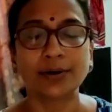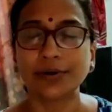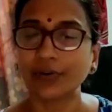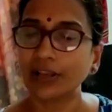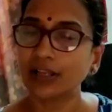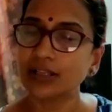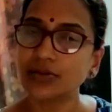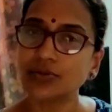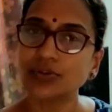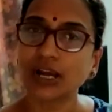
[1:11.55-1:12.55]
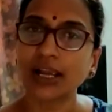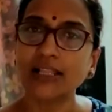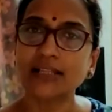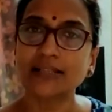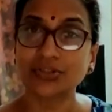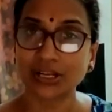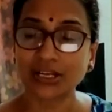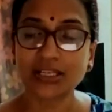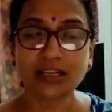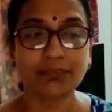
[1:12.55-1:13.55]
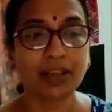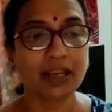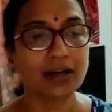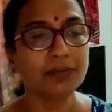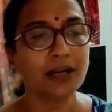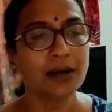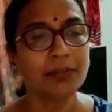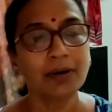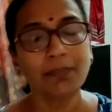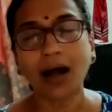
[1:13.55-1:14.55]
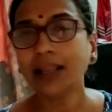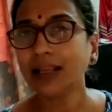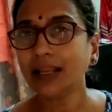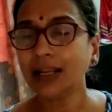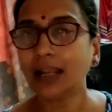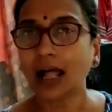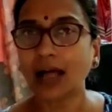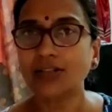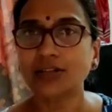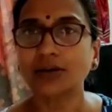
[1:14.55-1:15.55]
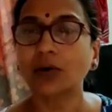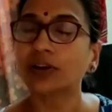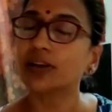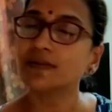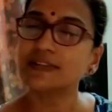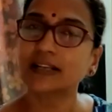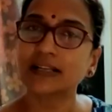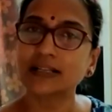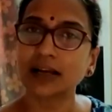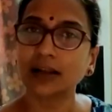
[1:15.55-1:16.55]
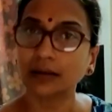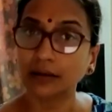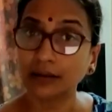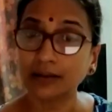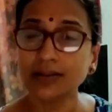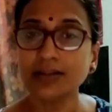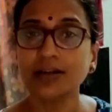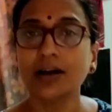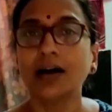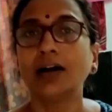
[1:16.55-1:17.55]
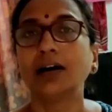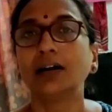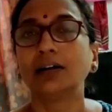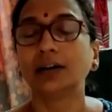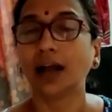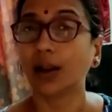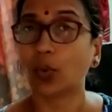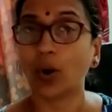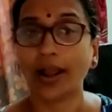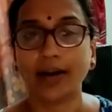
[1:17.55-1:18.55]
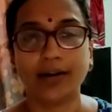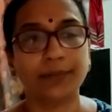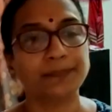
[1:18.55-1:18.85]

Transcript: related to child's genetic makeup, but by and large cognitive skills are learned, acquired.